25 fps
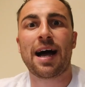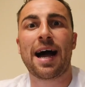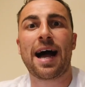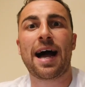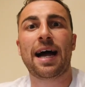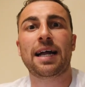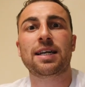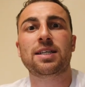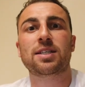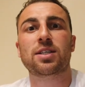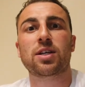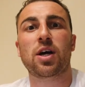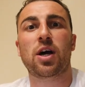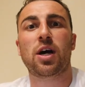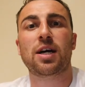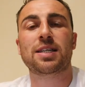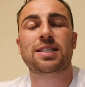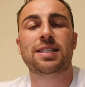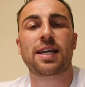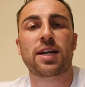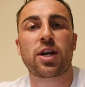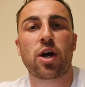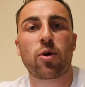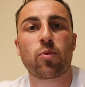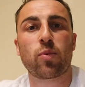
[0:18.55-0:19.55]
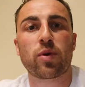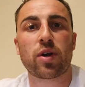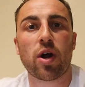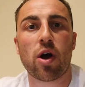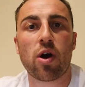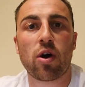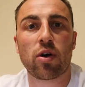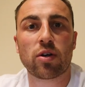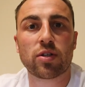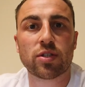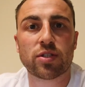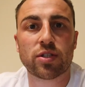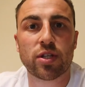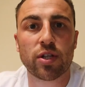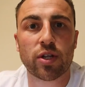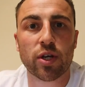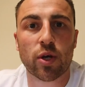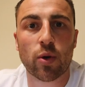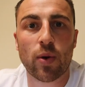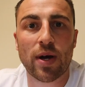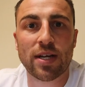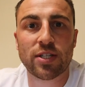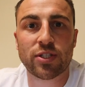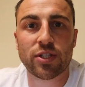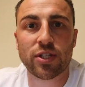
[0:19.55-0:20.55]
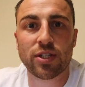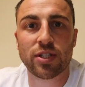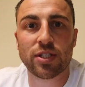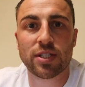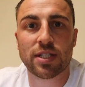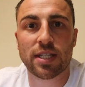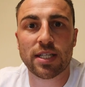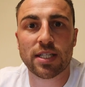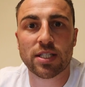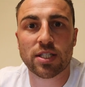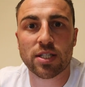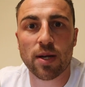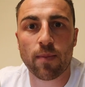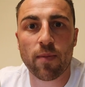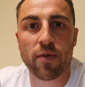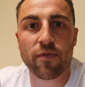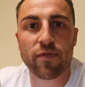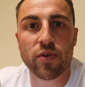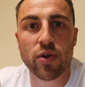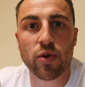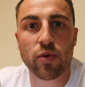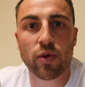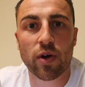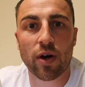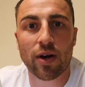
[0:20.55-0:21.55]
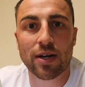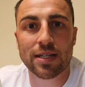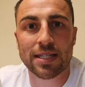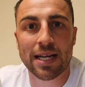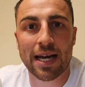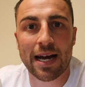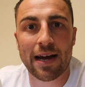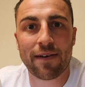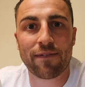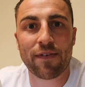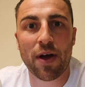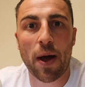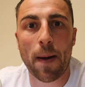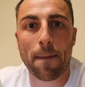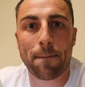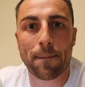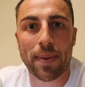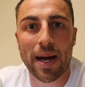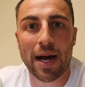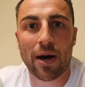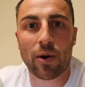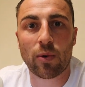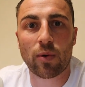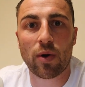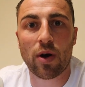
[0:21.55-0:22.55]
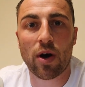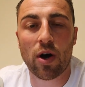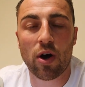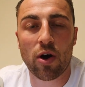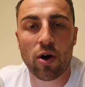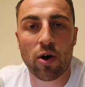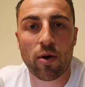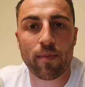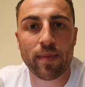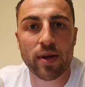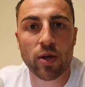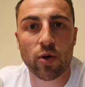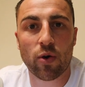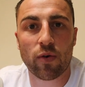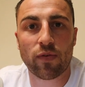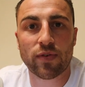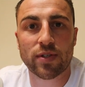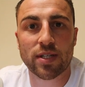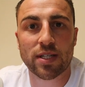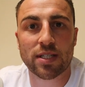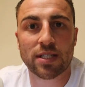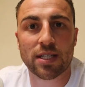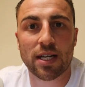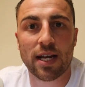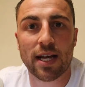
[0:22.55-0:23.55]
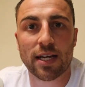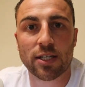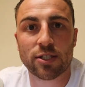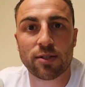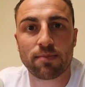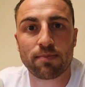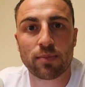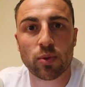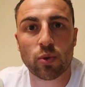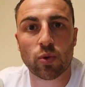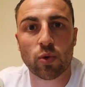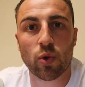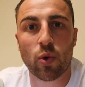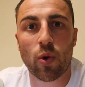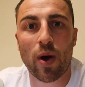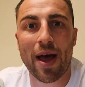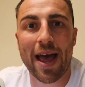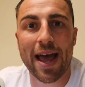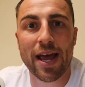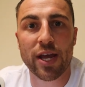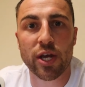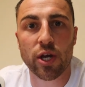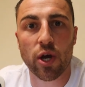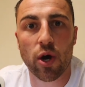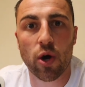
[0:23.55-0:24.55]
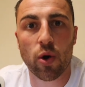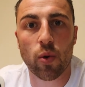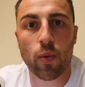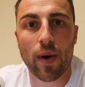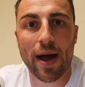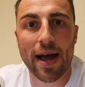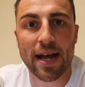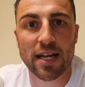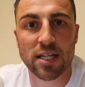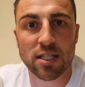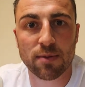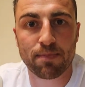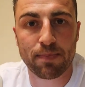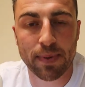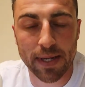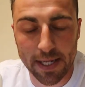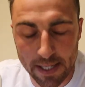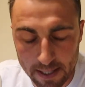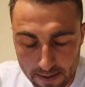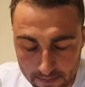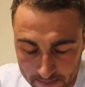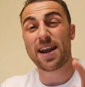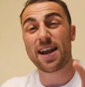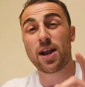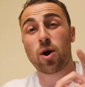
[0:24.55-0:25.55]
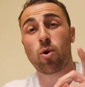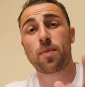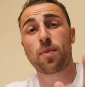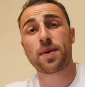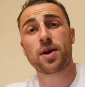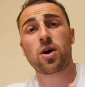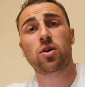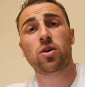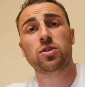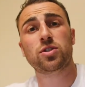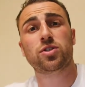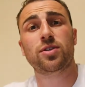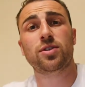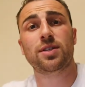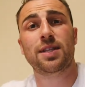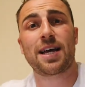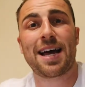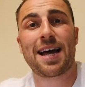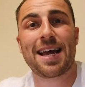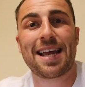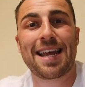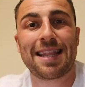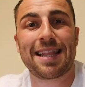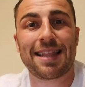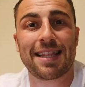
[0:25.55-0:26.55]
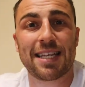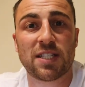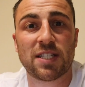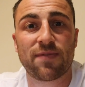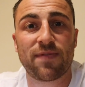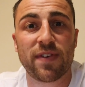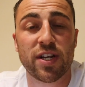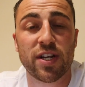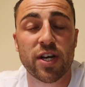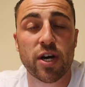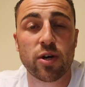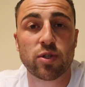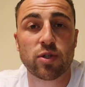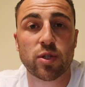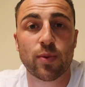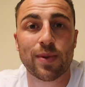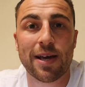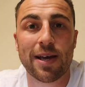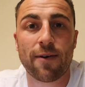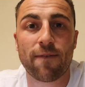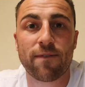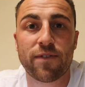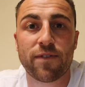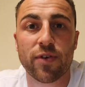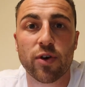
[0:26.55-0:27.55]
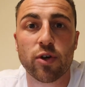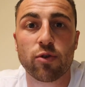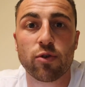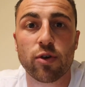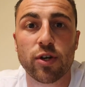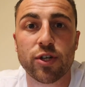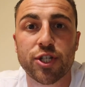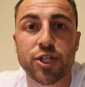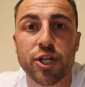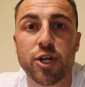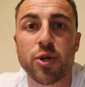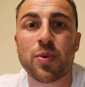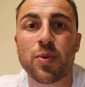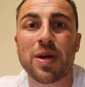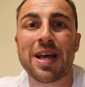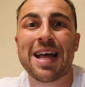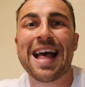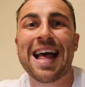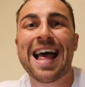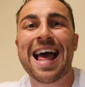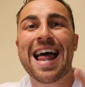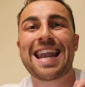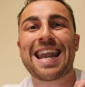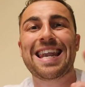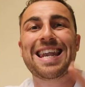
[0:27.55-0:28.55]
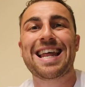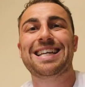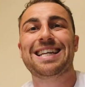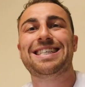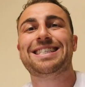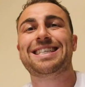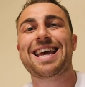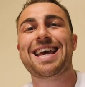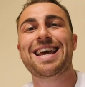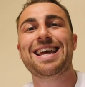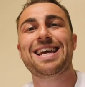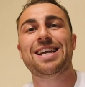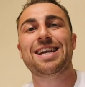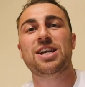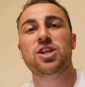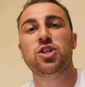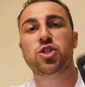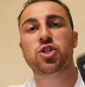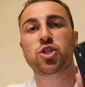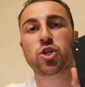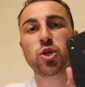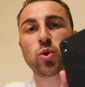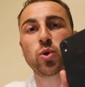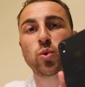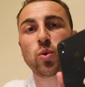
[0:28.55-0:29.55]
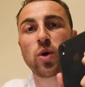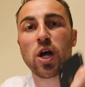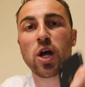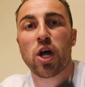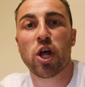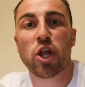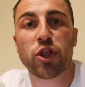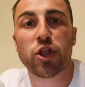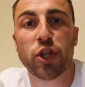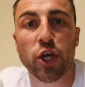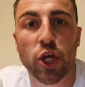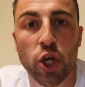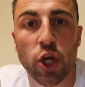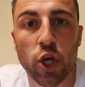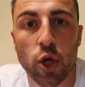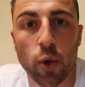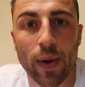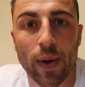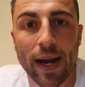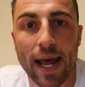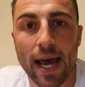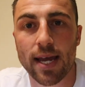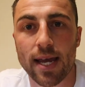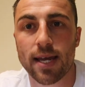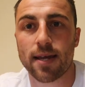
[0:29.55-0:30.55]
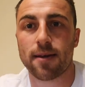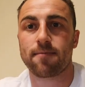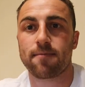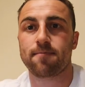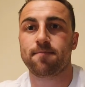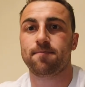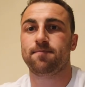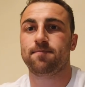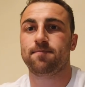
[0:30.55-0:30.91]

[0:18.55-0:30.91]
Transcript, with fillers: And I said I would answer the questions that some of you guys have about Army Officer Selection Board, or A O S B. And I'll be answering that in this video. So without further ado, let's get into the Q and A.